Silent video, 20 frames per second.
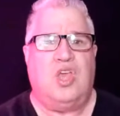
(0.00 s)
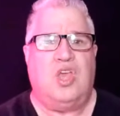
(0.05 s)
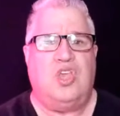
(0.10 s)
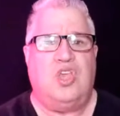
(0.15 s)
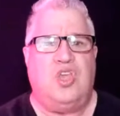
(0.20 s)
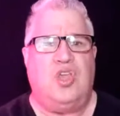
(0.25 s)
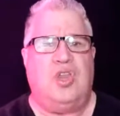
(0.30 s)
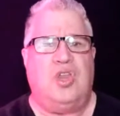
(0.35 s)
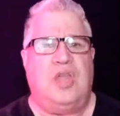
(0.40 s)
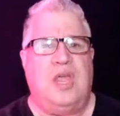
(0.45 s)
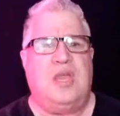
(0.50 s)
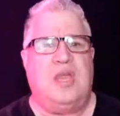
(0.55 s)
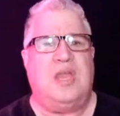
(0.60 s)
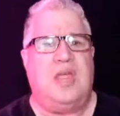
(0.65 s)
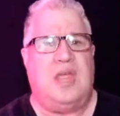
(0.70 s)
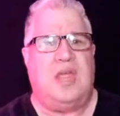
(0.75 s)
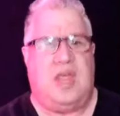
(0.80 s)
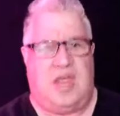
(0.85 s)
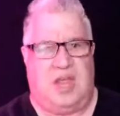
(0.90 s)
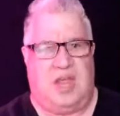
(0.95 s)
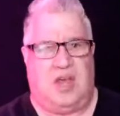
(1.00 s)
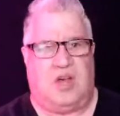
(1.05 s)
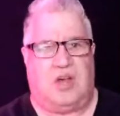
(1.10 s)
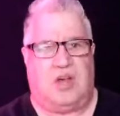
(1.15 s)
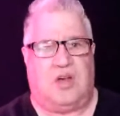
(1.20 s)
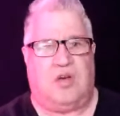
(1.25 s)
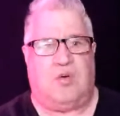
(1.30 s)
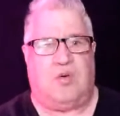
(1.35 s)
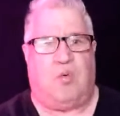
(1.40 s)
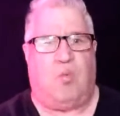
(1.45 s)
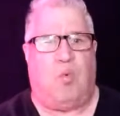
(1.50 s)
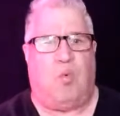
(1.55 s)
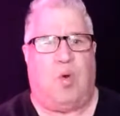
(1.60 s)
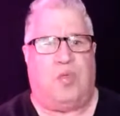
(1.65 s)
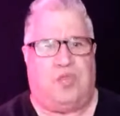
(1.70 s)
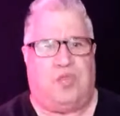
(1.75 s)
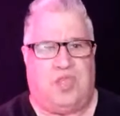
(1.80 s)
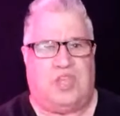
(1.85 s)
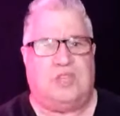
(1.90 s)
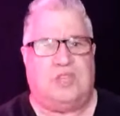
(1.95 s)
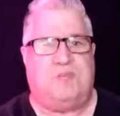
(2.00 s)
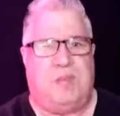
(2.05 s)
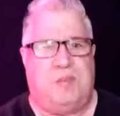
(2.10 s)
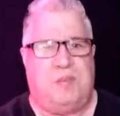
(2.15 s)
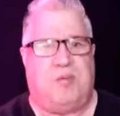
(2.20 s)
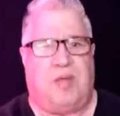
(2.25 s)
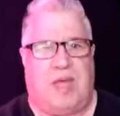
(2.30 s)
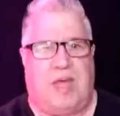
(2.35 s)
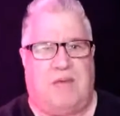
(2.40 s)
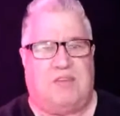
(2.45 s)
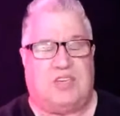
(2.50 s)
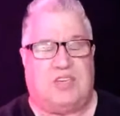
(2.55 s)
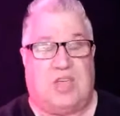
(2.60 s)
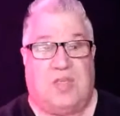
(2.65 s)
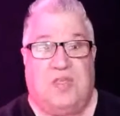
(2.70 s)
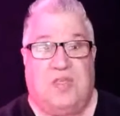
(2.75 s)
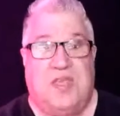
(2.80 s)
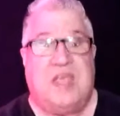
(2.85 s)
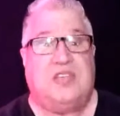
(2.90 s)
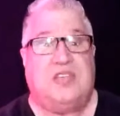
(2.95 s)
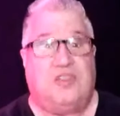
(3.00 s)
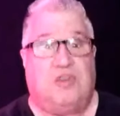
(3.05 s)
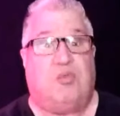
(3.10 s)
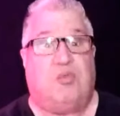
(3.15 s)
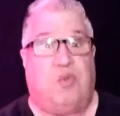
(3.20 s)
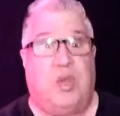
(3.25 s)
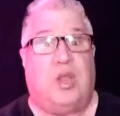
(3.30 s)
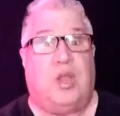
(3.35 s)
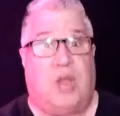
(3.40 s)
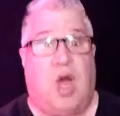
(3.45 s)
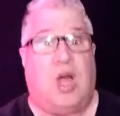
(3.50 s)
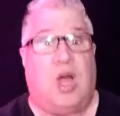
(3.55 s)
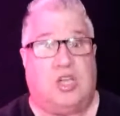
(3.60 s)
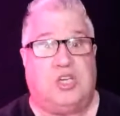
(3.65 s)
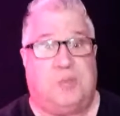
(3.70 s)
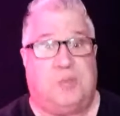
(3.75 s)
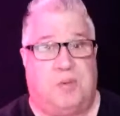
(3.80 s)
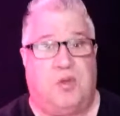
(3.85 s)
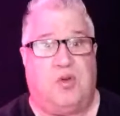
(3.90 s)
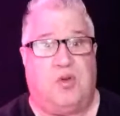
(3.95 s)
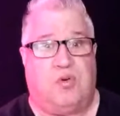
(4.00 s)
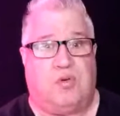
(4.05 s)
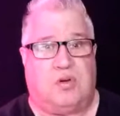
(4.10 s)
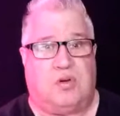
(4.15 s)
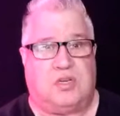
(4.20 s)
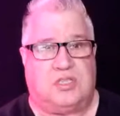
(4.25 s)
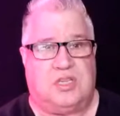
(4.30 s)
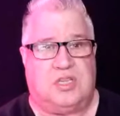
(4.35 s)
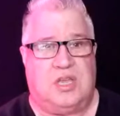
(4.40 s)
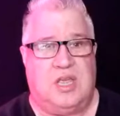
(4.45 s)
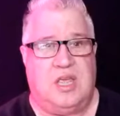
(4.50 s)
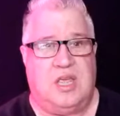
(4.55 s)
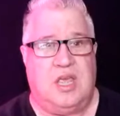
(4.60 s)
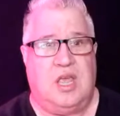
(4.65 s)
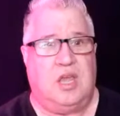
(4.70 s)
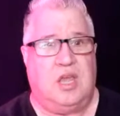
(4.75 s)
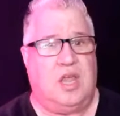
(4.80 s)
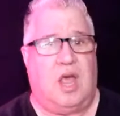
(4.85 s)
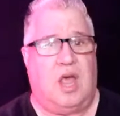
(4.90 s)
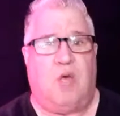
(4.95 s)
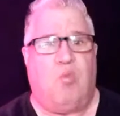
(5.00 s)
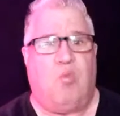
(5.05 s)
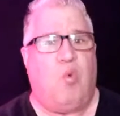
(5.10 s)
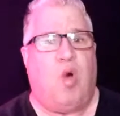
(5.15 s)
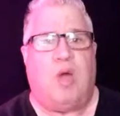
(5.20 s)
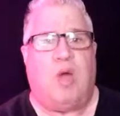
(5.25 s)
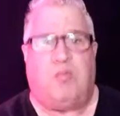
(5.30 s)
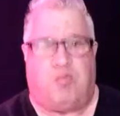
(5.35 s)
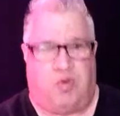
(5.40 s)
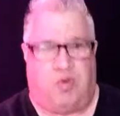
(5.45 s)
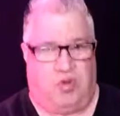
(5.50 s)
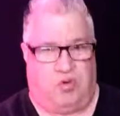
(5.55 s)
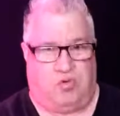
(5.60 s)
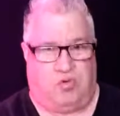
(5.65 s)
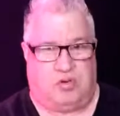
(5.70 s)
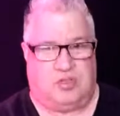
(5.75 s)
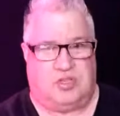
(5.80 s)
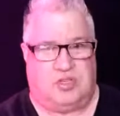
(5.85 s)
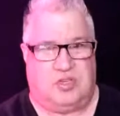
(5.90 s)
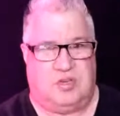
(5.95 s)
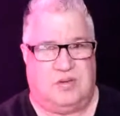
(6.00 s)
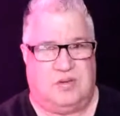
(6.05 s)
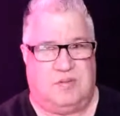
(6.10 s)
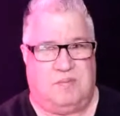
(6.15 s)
You need to hear what these people have to say. These are real entrepreneurs, not wantpreneurs.